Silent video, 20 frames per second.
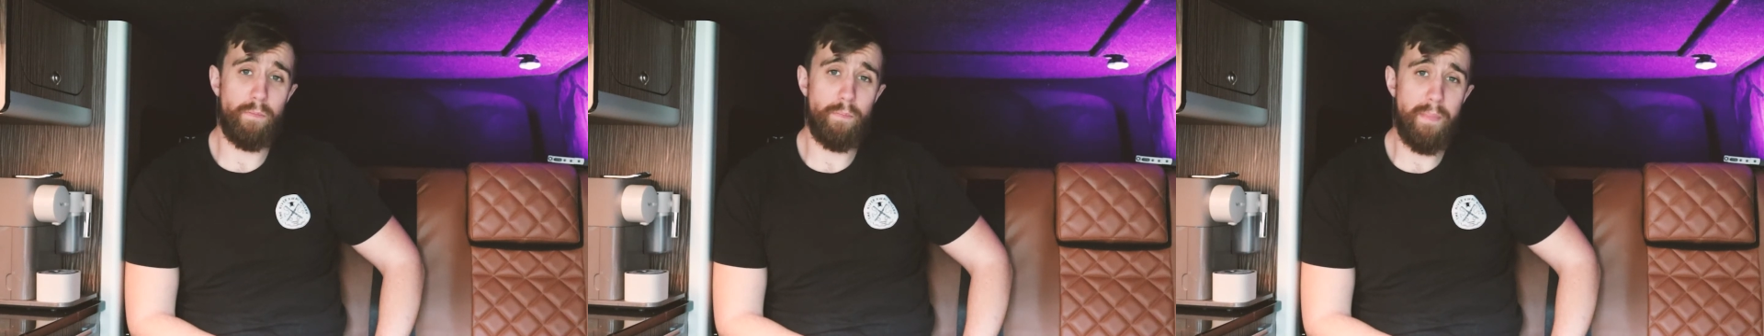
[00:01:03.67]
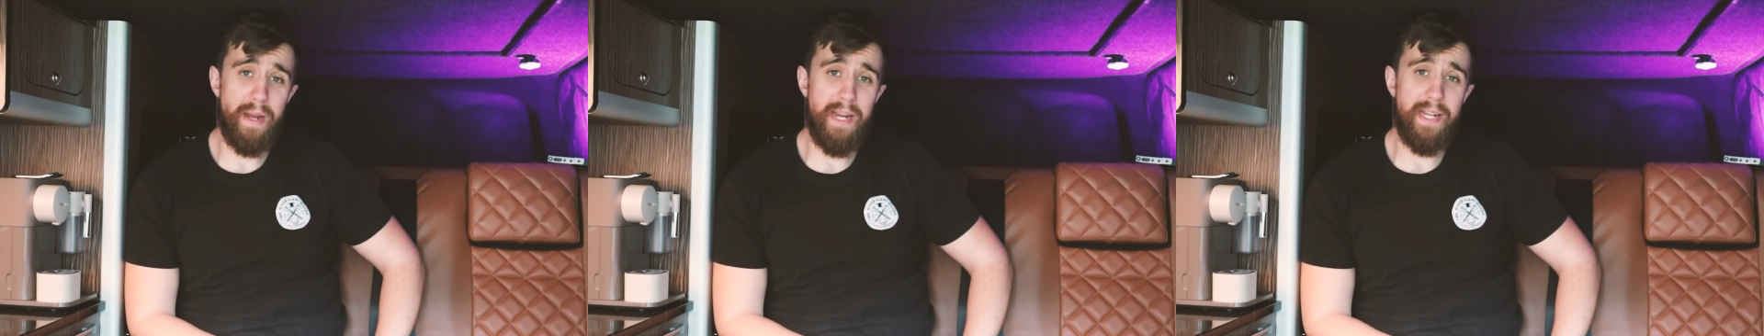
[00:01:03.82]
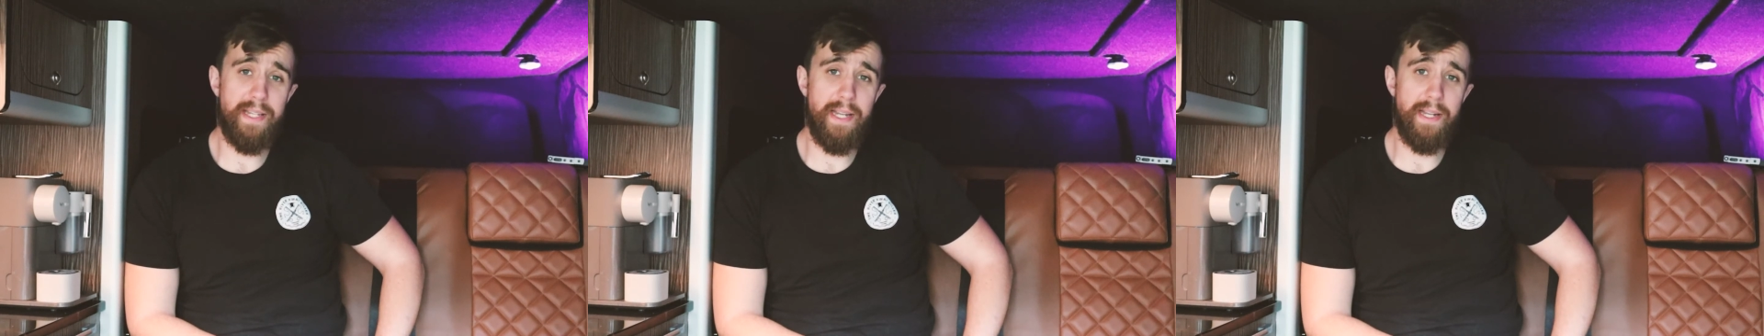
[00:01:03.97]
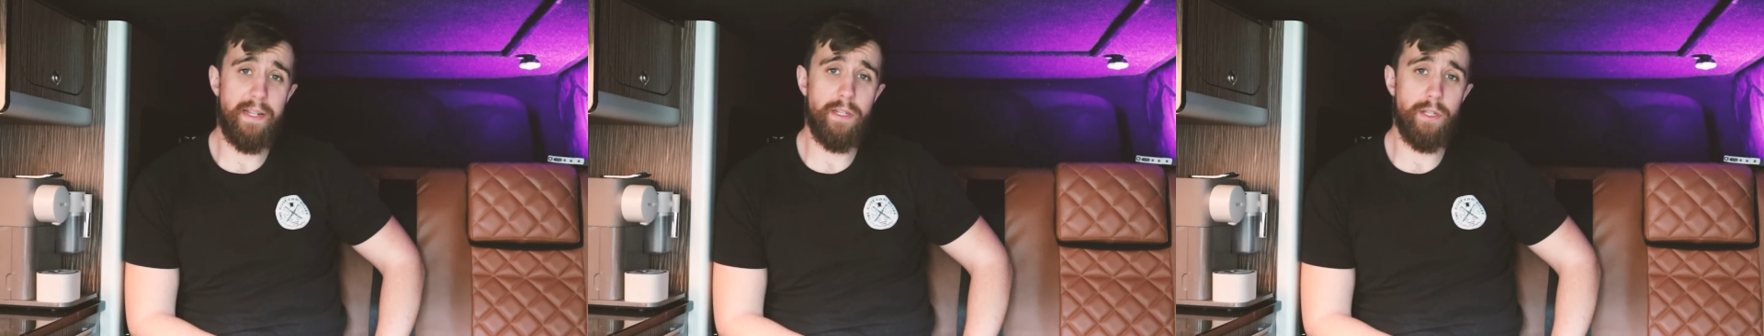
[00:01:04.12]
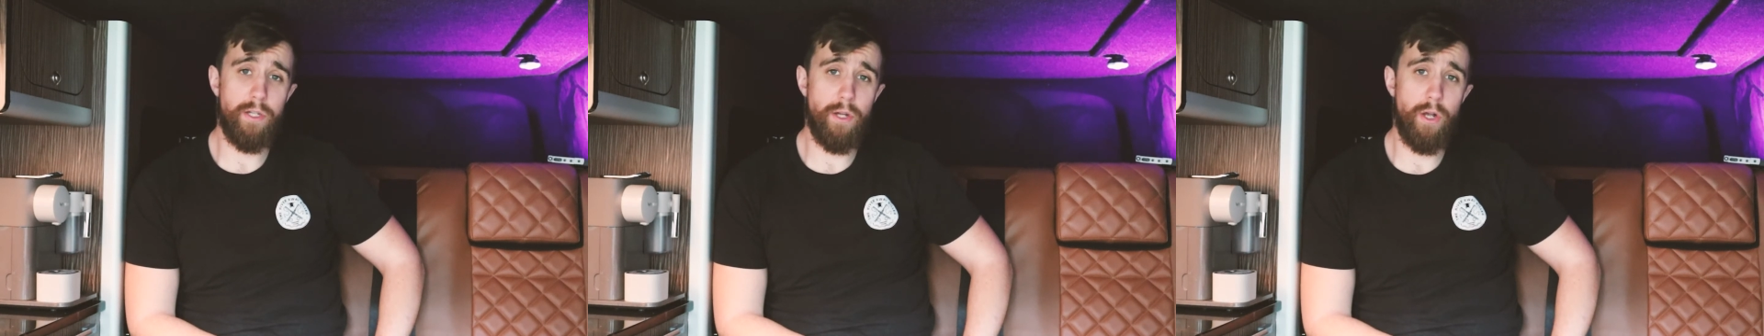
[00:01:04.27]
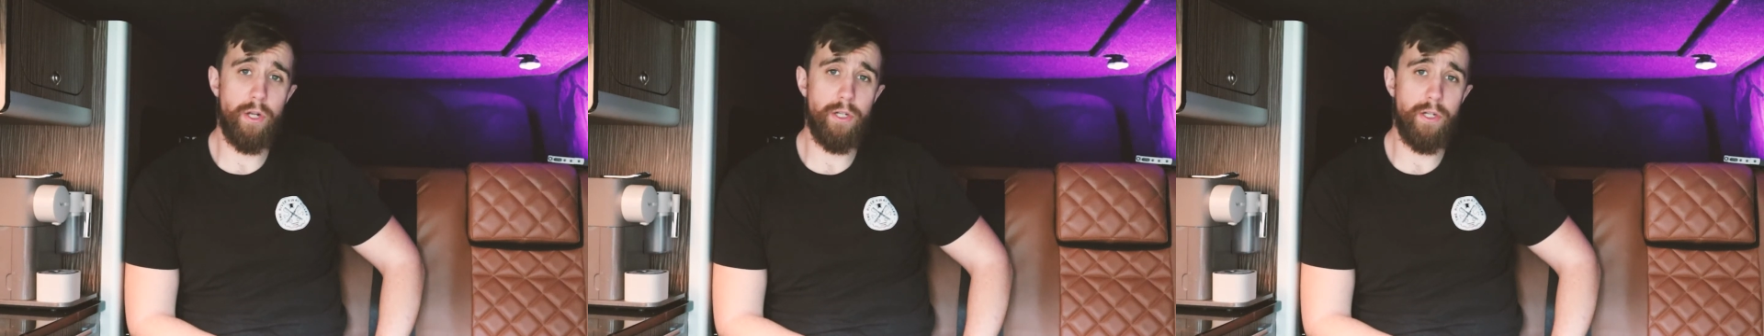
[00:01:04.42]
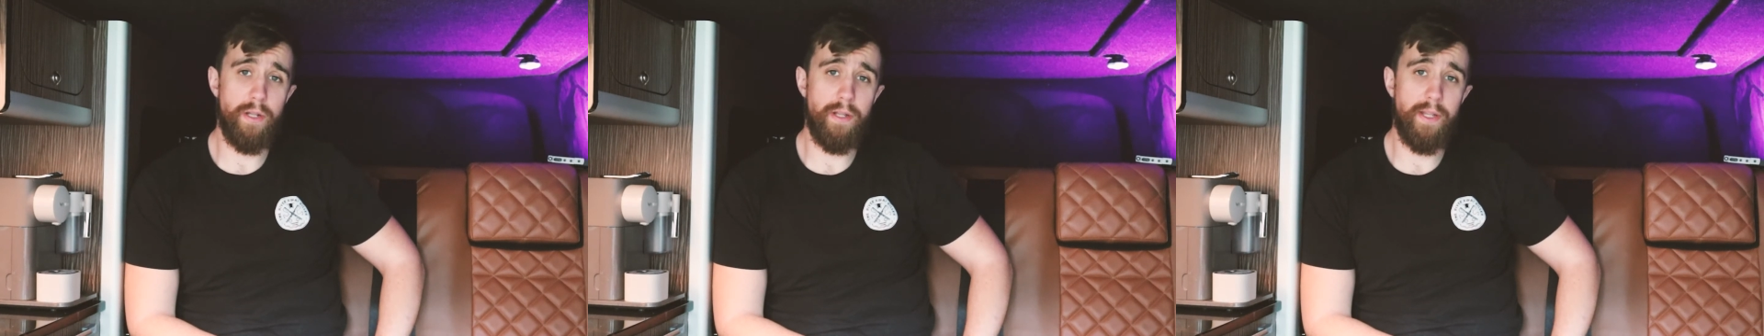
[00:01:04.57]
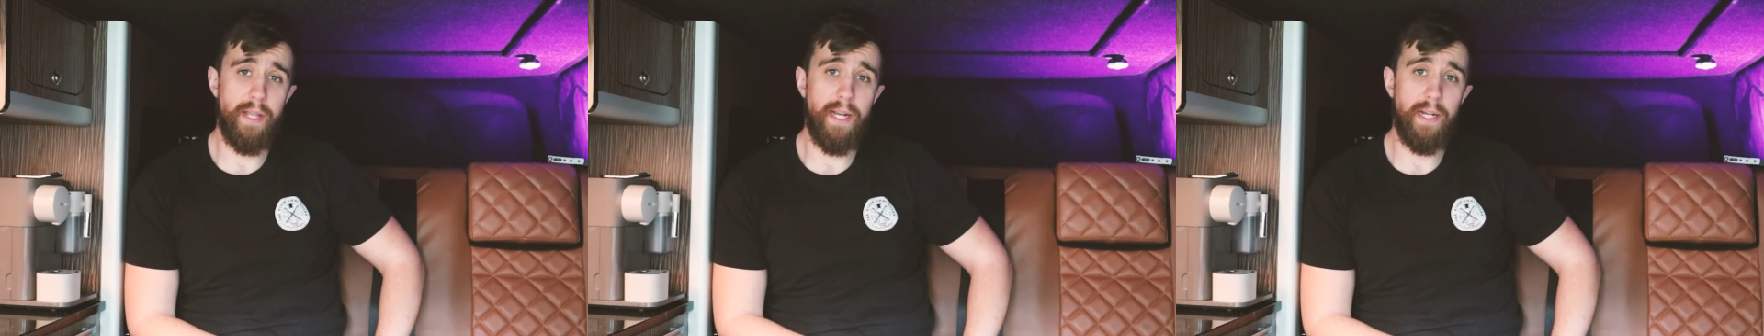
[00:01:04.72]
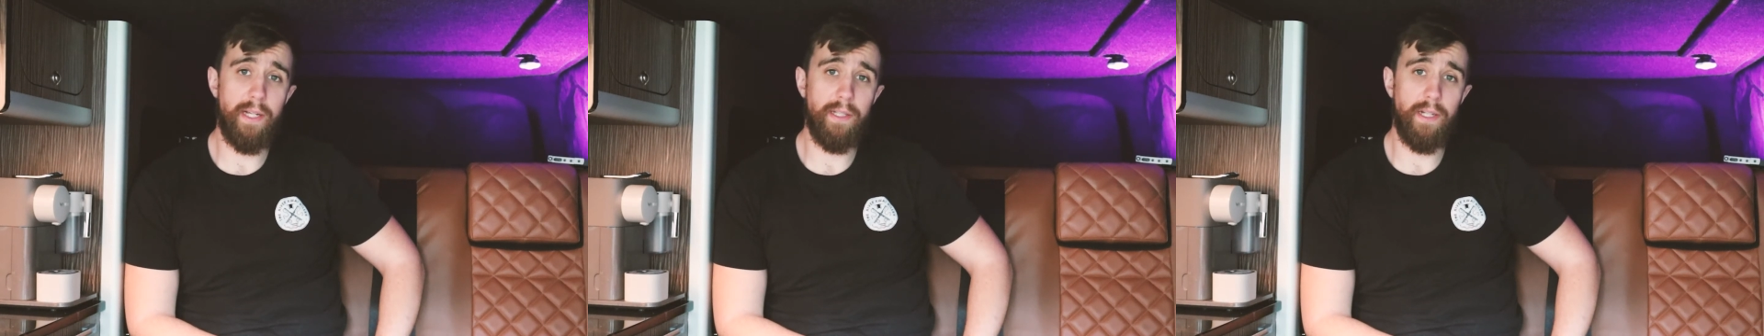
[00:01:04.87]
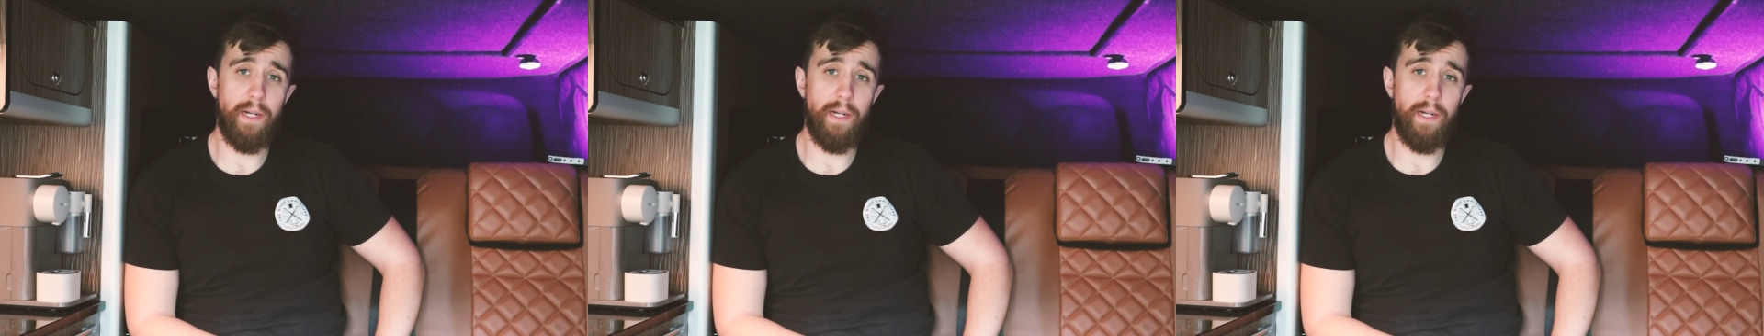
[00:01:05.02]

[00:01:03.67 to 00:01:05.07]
meeting certain things,